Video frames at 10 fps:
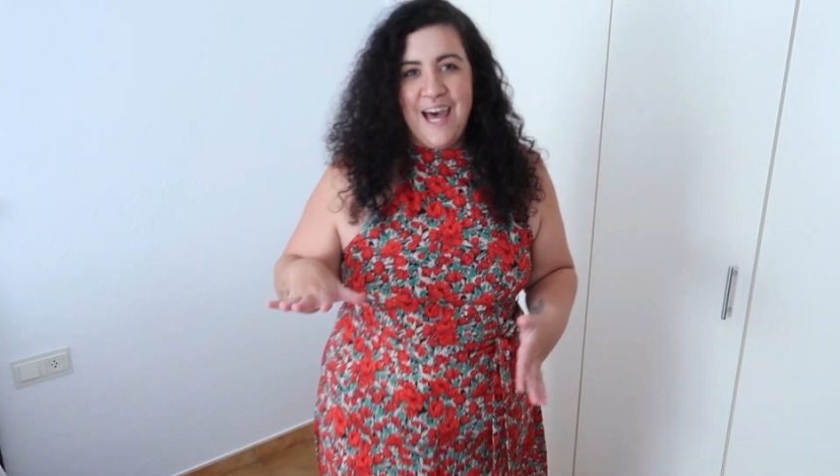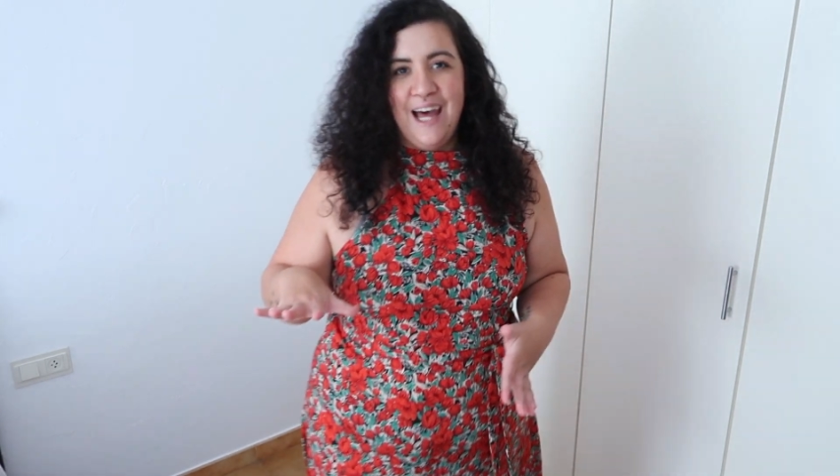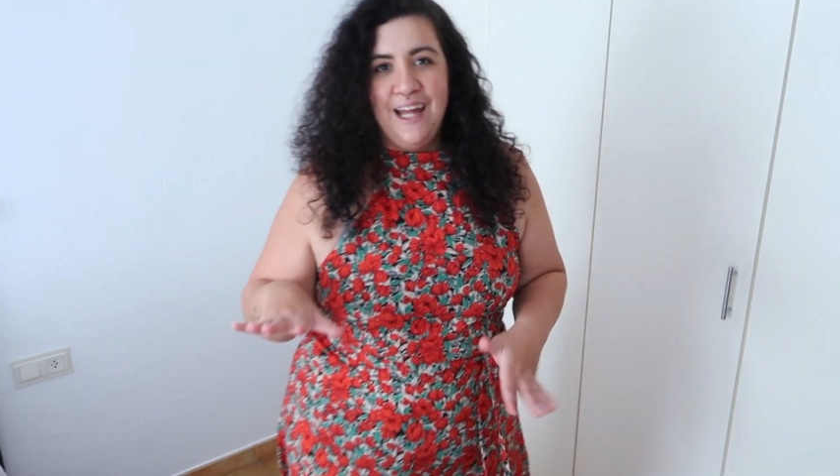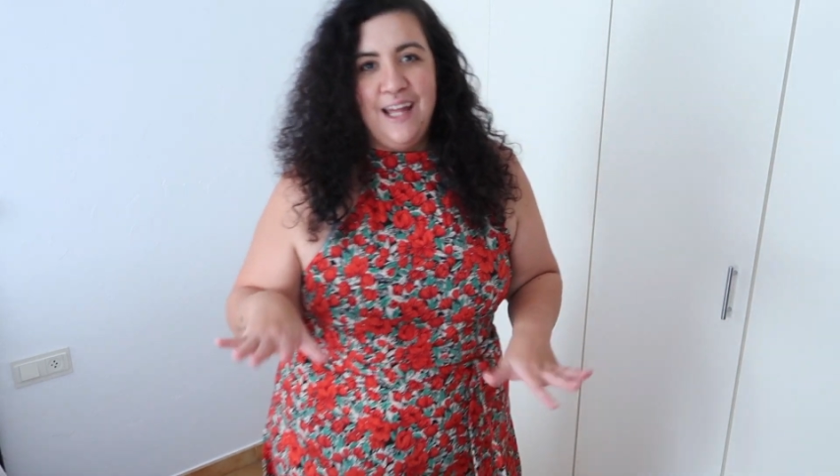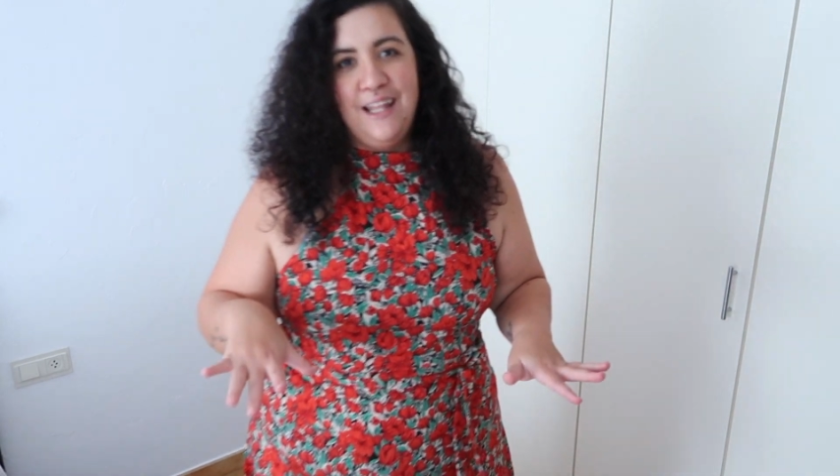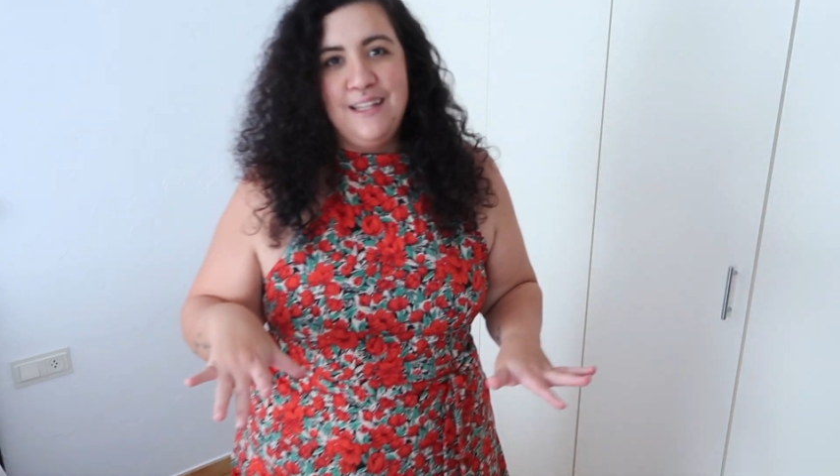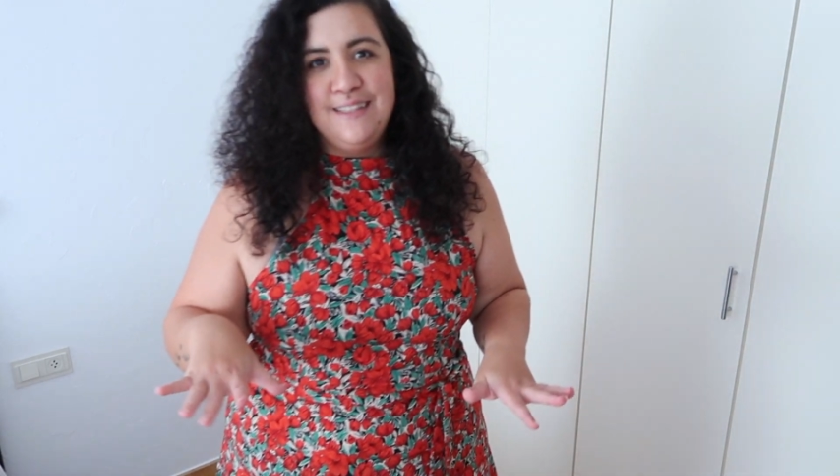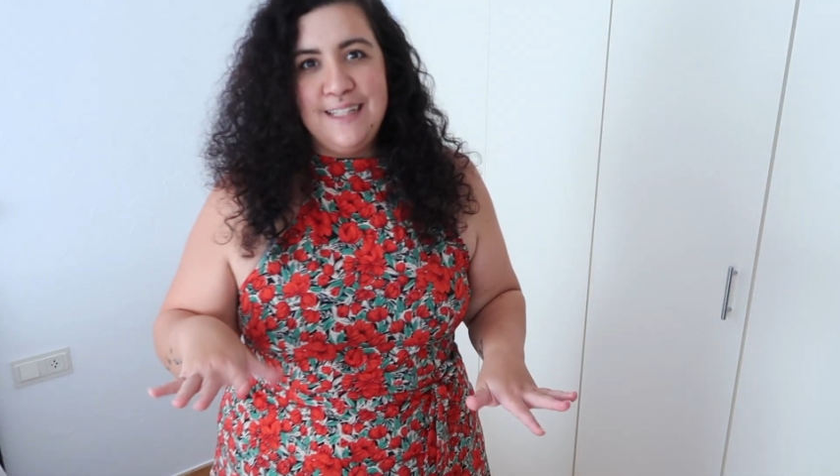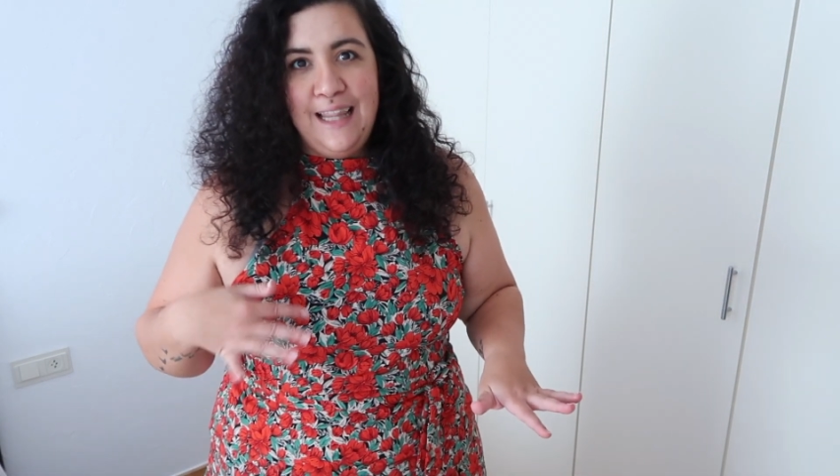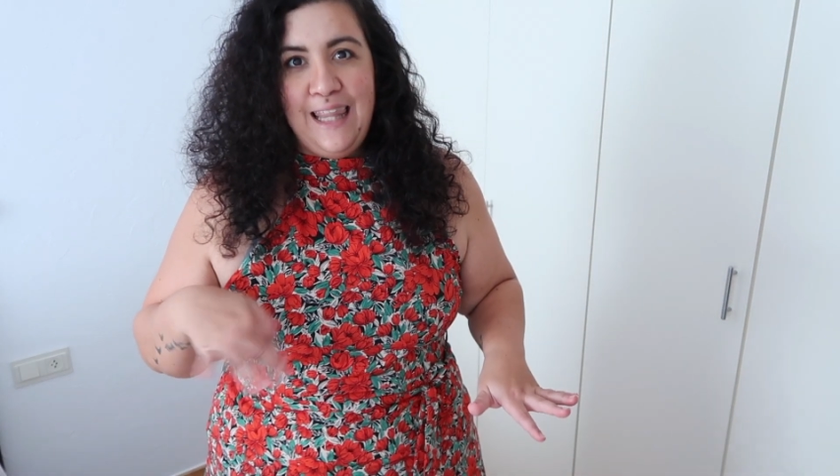
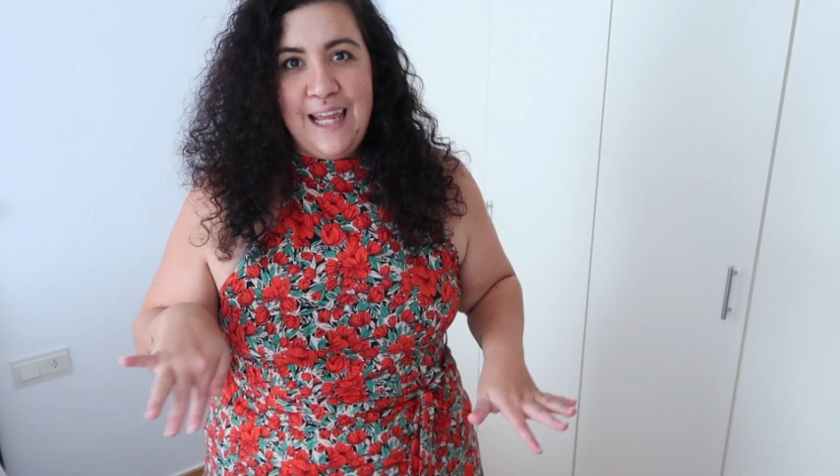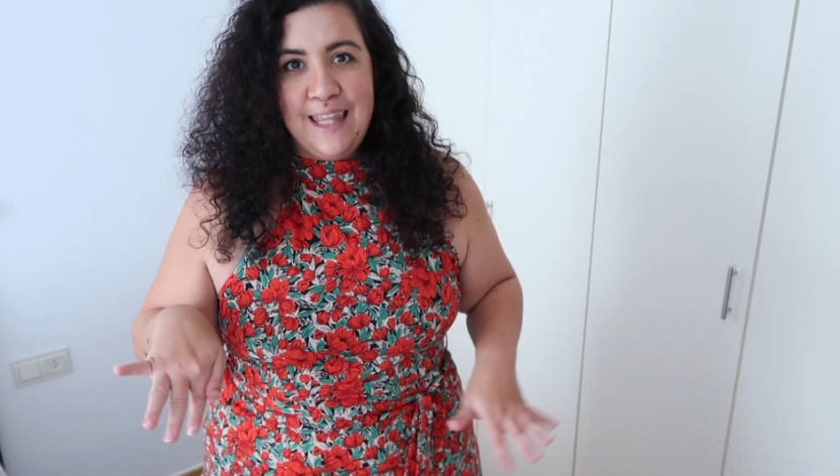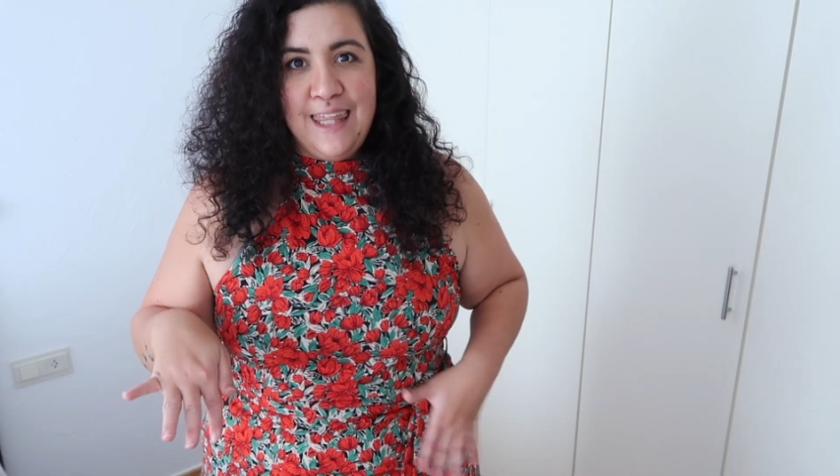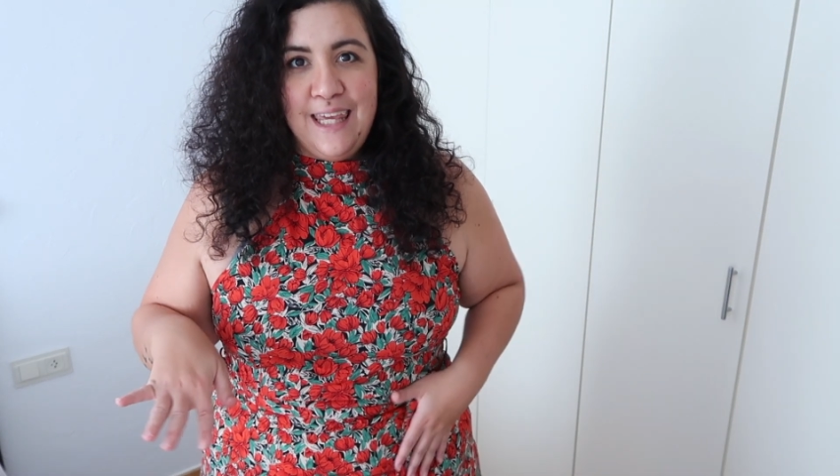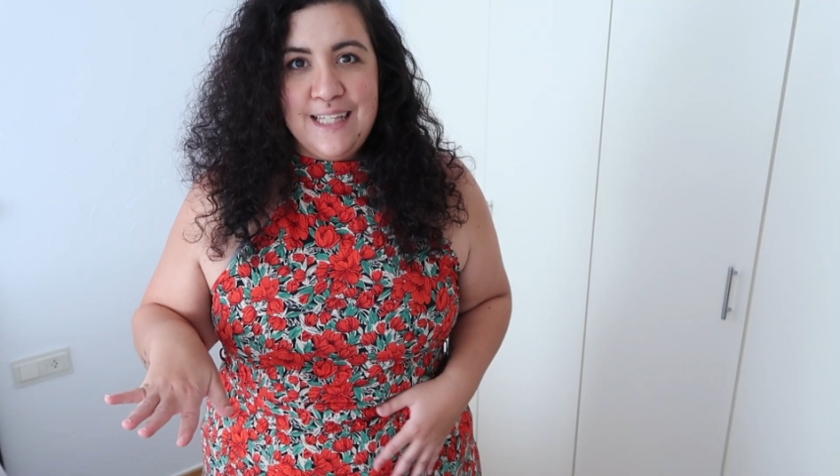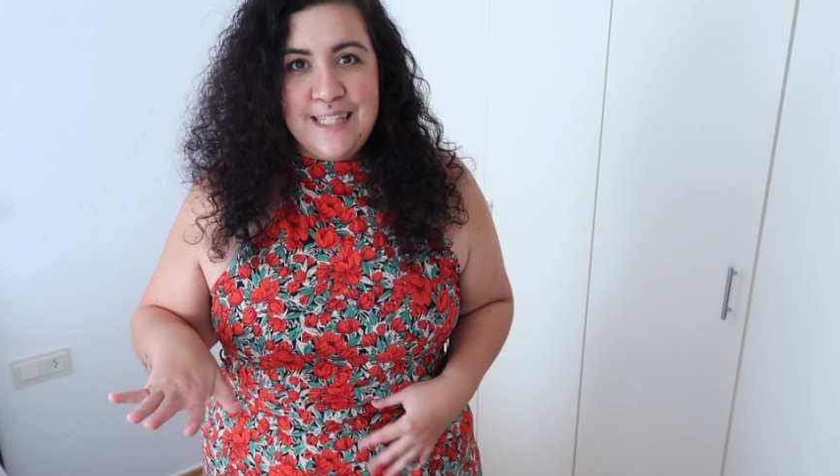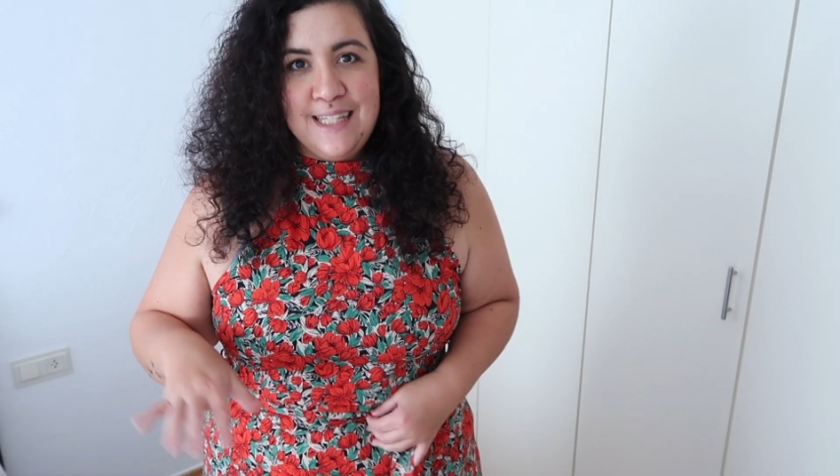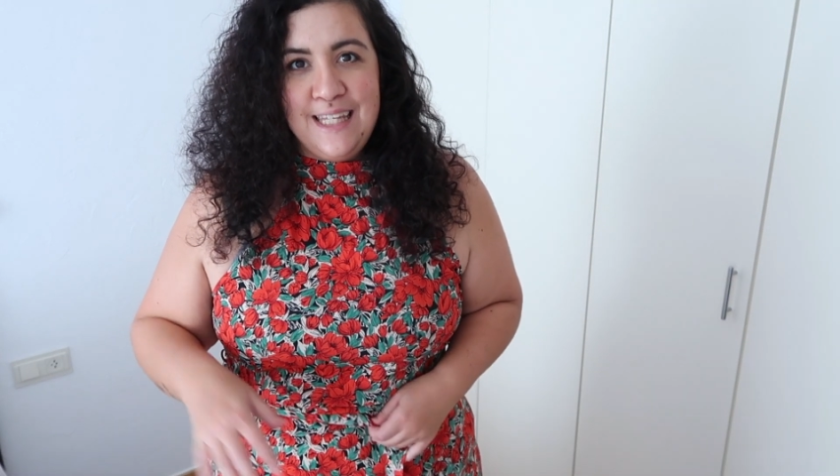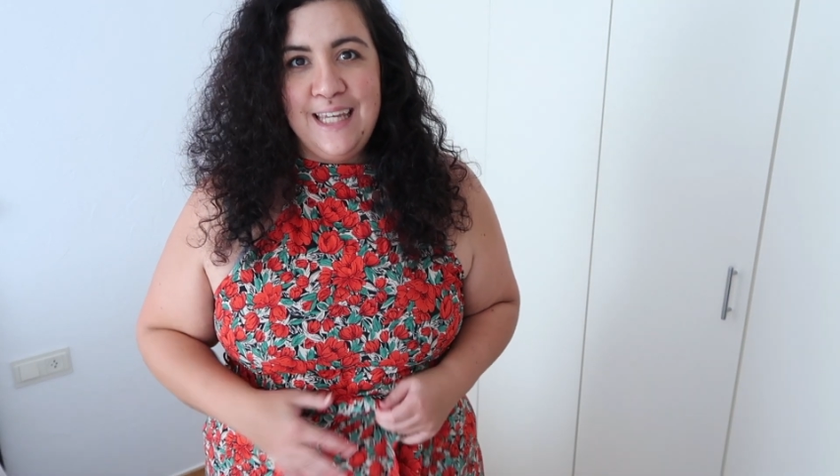And like this,